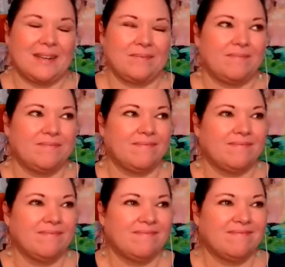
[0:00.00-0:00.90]
and
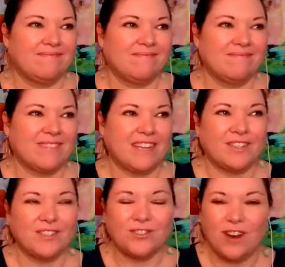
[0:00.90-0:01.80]

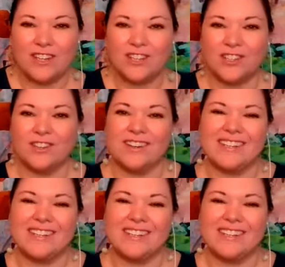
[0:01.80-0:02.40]
structure